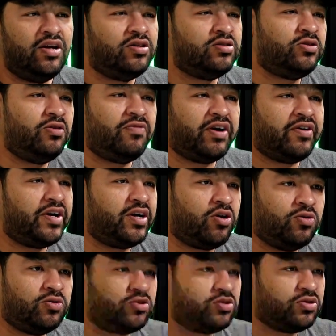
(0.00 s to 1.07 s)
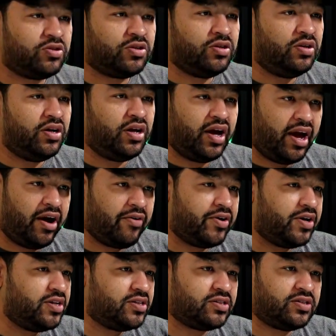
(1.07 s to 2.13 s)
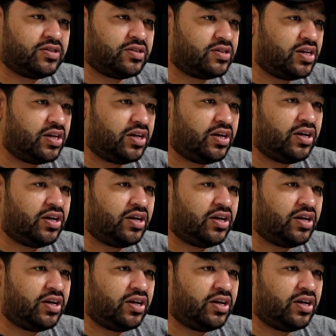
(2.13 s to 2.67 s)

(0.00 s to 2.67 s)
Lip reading: two very cultured areas in the city.